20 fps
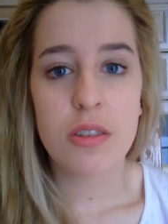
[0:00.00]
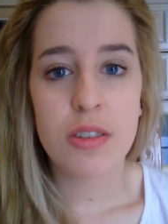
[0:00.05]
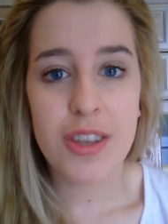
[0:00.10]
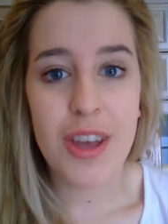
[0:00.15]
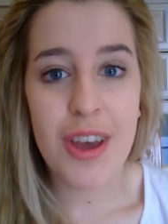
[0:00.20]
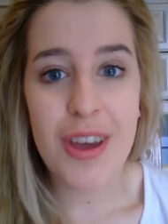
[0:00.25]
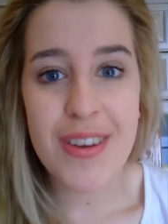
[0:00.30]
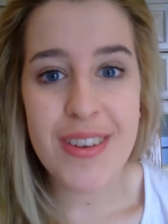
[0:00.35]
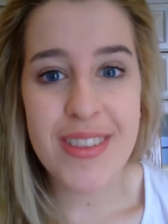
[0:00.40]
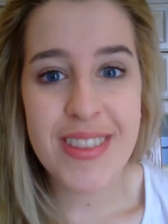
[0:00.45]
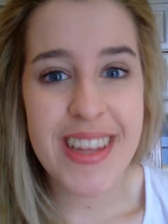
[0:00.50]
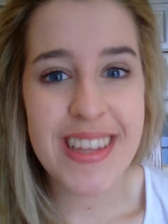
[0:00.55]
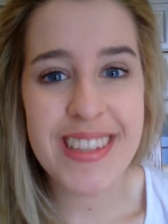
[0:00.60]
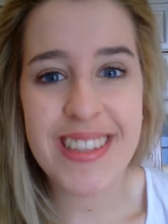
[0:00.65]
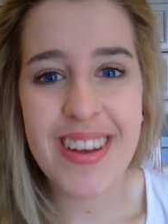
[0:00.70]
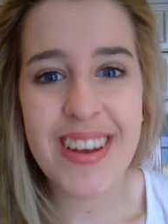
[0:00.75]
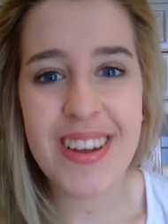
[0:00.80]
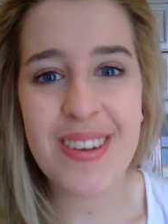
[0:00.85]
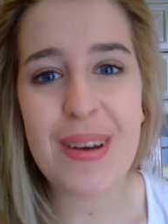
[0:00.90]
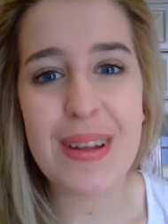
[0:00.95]
So there's
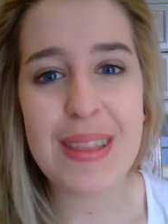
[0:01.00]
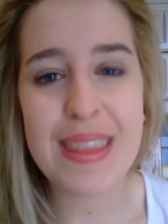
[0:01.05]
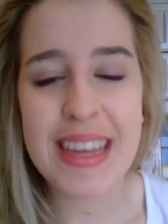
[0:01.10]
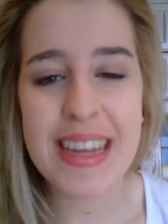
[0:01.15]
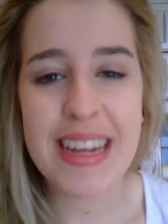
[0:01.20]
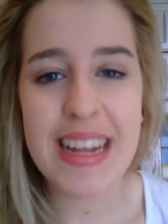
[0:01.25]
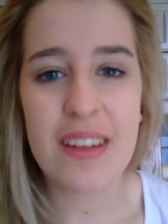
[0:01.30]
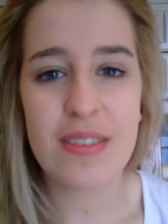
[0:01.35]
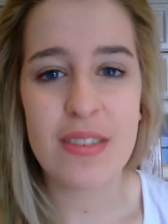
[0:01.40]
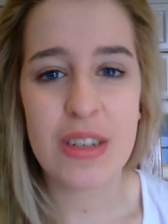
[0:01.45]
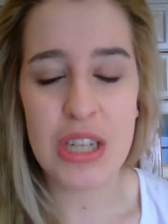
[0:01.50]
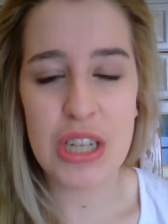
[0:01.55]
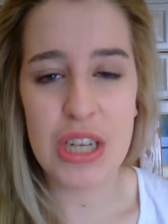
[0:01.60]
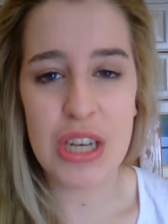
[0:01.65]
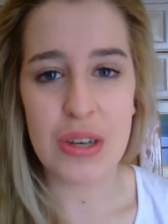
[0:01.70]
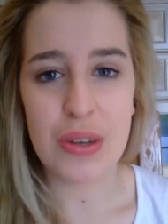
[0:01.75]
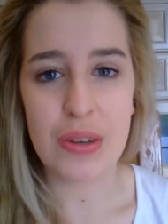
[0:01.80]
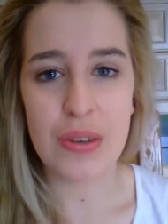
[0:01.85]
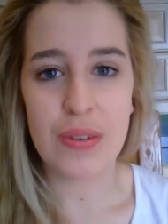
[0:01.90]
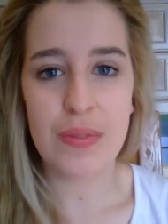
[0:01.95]
only one thing left to
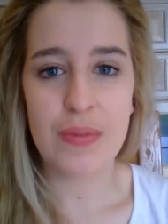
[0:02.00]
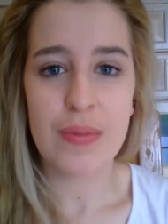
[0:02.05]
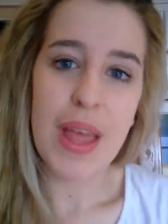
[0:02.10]
do.